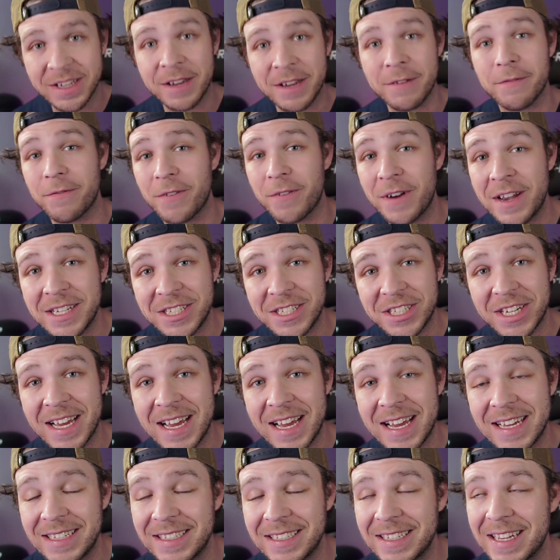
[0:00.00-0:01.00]
in
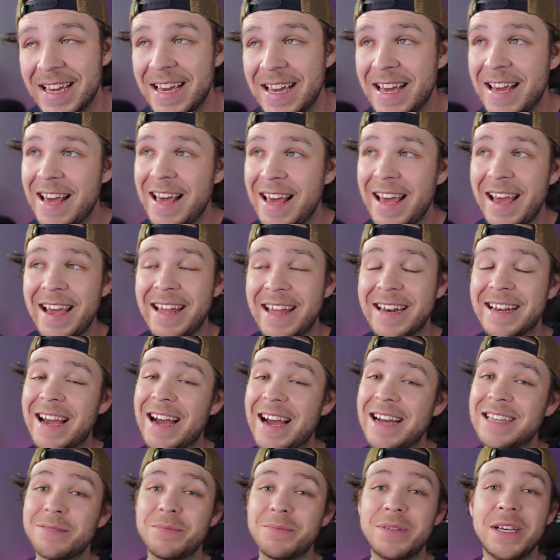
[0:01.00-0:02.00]
franchise. And
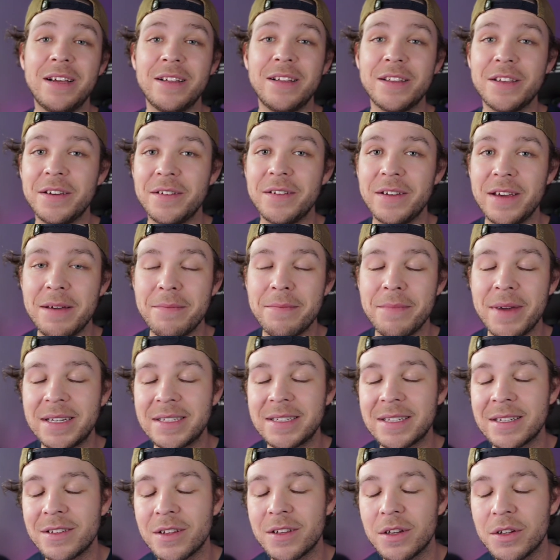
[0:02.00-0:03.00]
guys, I'm telling you, it makes
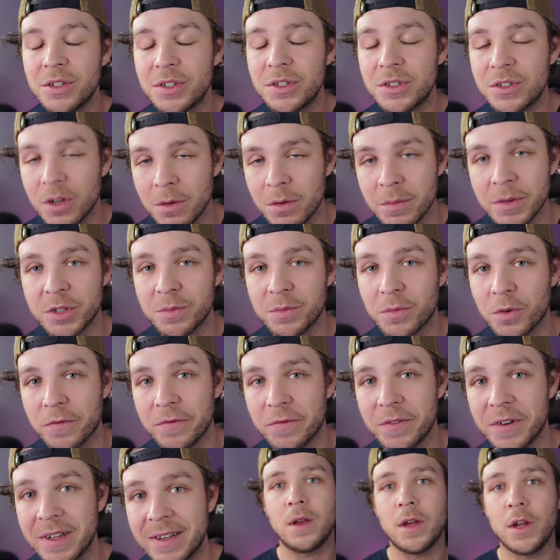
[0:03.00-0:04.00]
it so much more
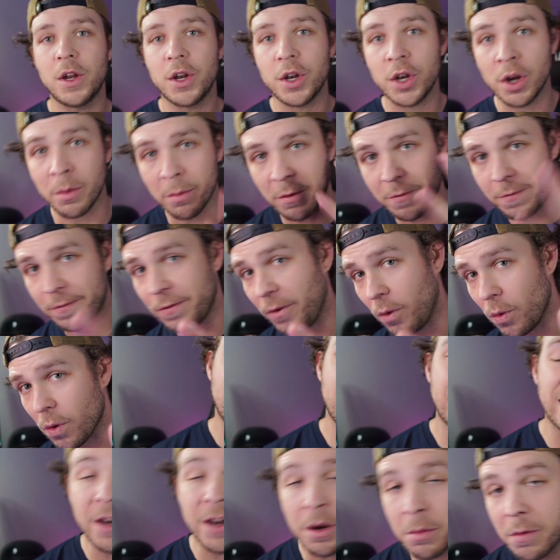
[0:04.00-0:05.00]
fun. Number 4.
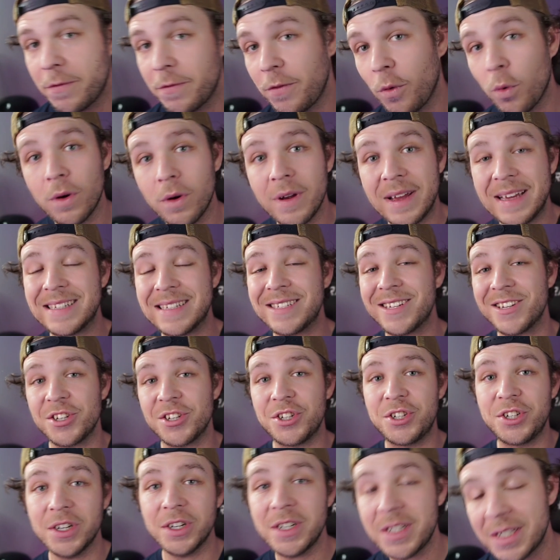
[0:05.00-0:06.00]
Now number 4 is
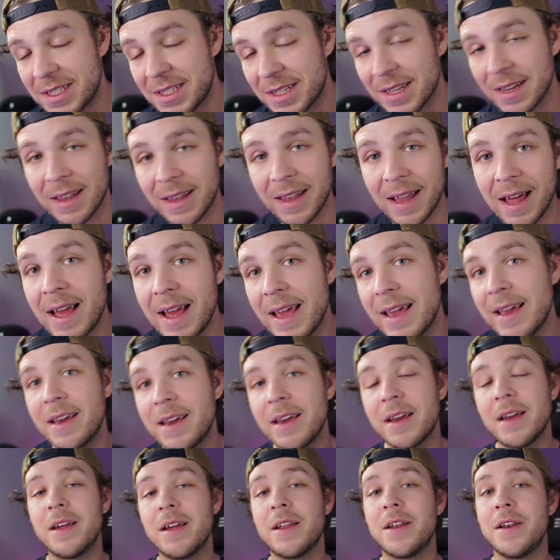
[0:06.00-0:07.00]
just like
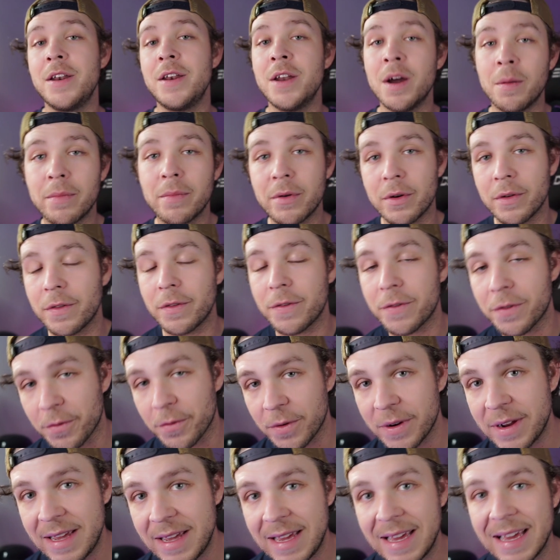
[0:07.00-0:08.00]
number
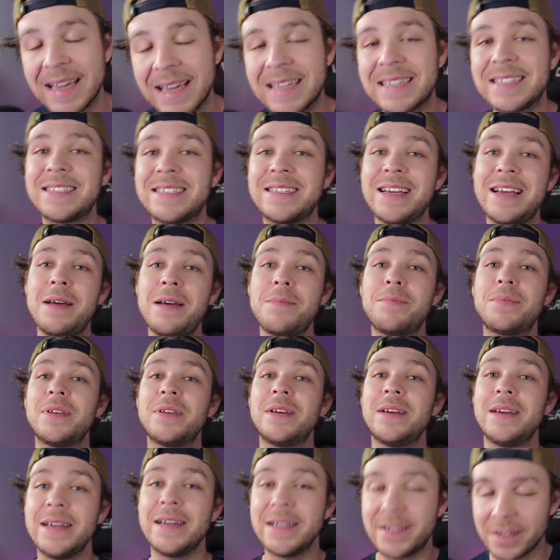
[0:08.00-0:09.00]
3, except
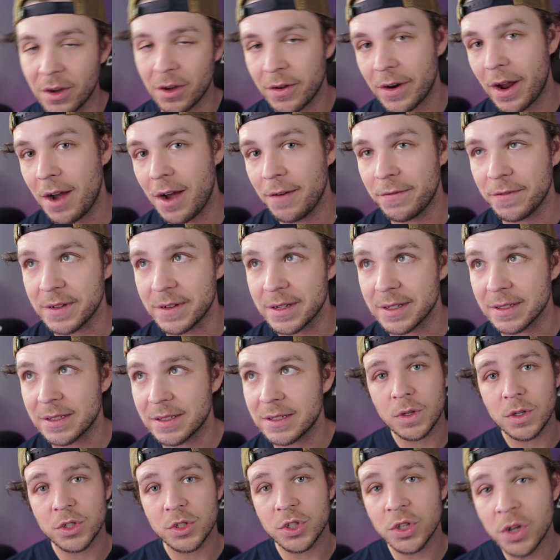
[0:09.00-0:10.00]
it's on
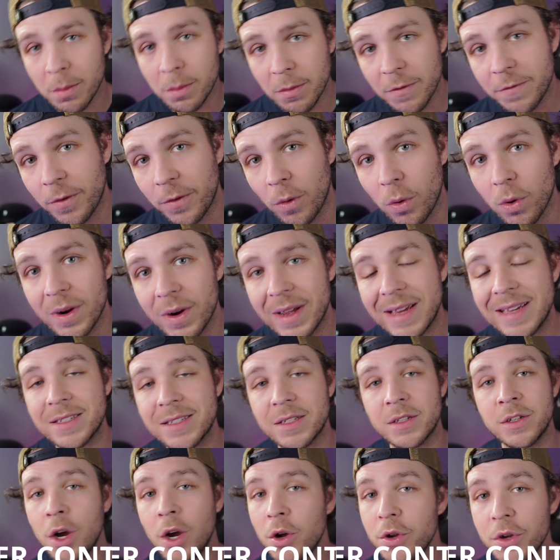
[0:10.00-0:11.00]
offense. So number 4 is
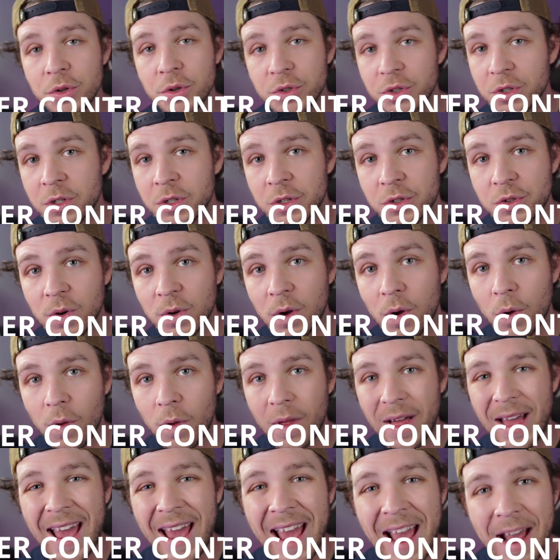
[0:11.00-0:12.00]
no user
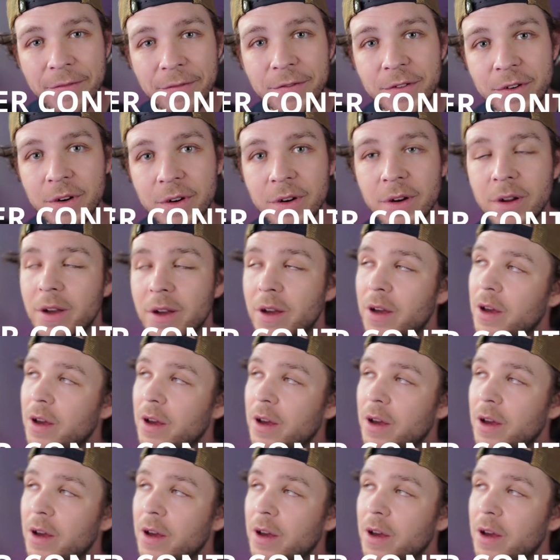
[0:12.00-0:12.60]
control after